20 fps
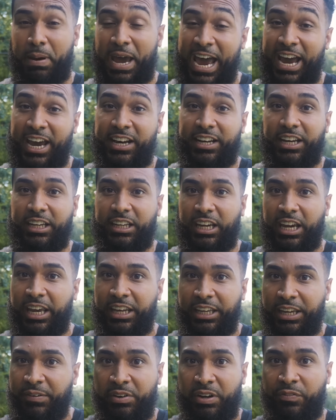bad,
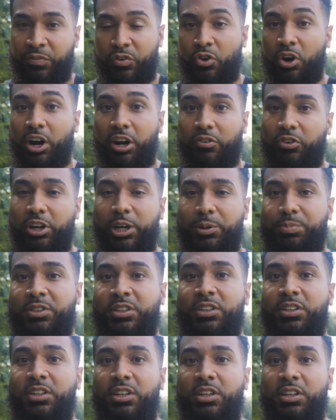even if you are ripped,
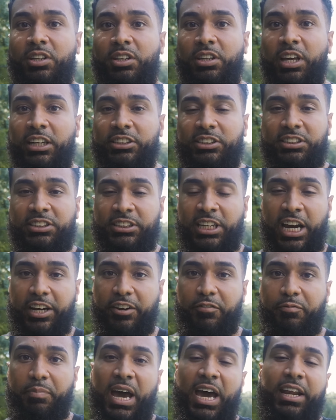that's a sign
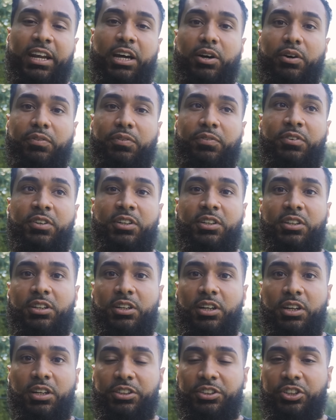of bad health.
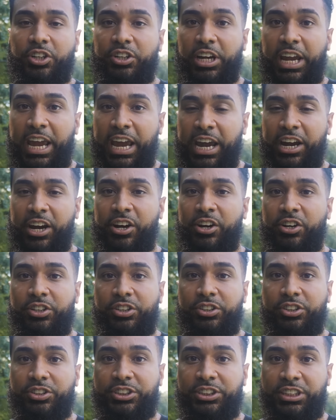Your hair,
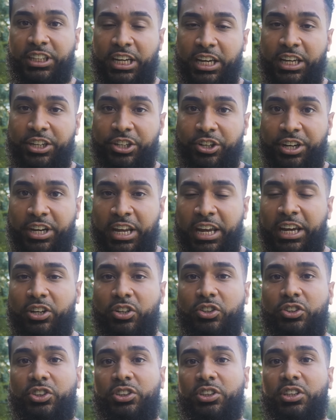your skin, your
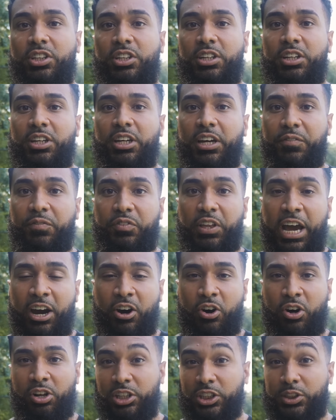nails, if that
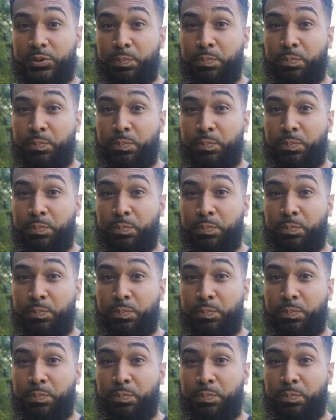all looks